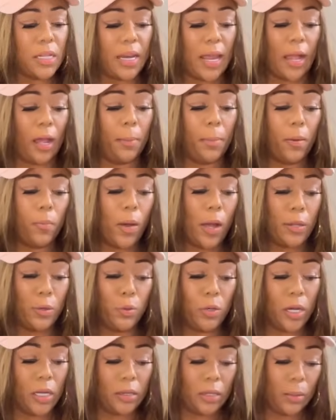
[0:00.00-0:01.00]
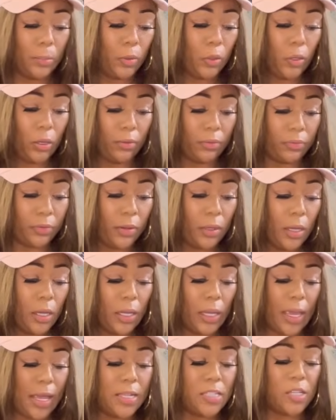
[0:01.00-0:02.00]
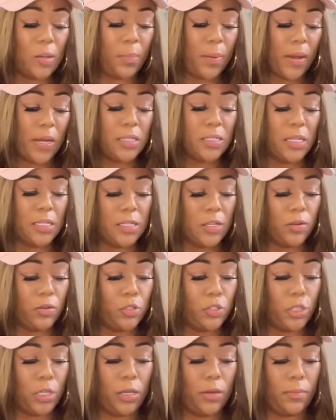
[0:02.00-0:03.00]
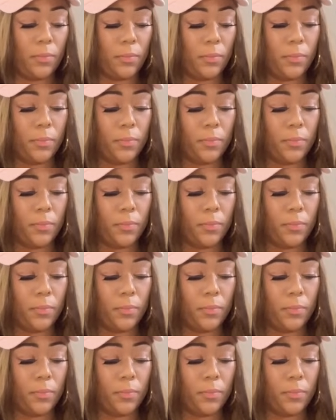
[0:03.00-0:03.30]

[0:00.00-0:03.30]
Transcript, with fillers: and that could be why you cut them off. Cancer, Pisces energy.